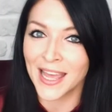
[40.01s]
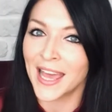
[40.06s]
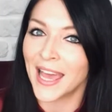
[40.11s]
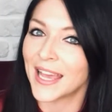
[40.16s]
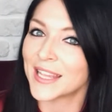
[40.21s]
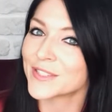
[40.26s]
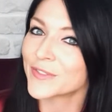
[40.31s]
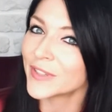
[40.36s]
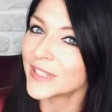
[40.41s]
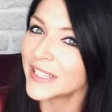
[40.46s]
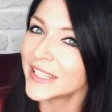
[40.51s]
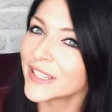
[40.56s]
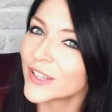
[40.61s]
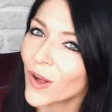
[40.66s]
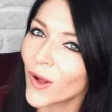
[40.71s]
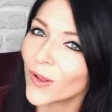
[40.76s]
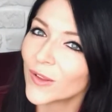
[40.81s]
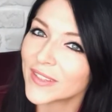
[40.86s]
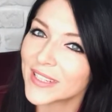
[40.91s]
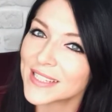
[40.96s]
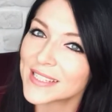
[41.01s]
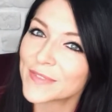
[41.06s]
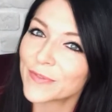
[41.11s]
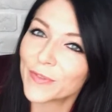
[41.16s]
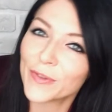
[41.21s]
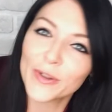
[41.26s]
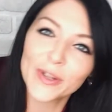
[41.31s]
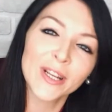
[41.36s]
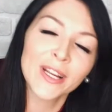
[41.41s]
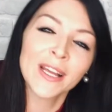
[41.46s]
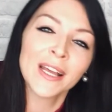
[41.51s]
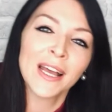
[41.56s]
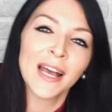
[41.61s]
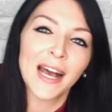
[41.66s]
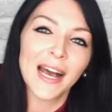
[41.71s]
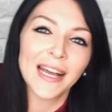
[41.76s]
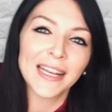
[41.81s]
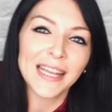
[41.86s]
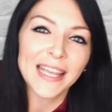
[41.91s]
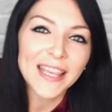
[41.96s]
has really called us for
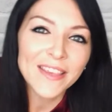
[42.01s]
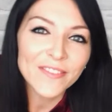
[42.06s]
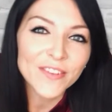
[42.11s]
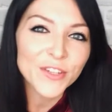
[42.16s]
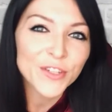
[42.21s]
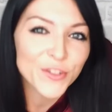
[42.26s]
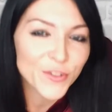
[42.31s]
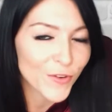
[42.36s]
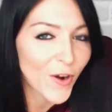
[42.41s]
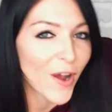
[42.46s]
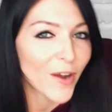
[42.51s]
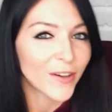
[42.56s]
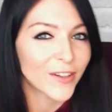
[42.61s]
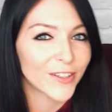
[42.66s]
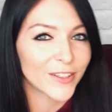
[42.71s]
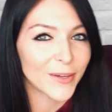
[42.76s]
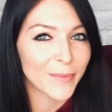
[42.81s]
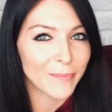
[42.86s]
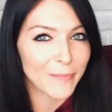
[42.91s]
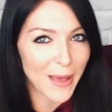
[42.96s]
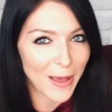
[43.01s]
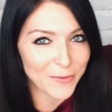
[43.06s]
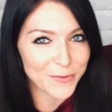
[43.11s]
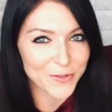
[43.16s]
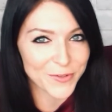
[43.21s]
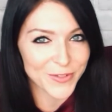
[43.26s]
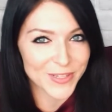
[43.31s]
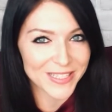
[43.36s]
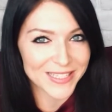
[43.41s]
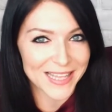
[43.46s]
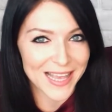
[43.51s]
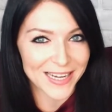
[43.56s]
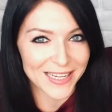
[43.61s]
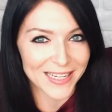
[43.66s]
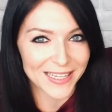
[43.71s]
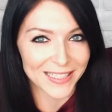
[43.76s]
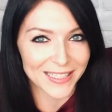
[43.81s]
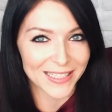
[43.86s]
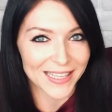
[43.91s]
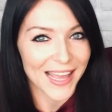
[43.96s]
an even stronger boundary
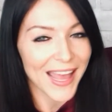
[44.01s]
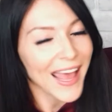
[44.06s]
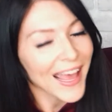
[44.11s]
setting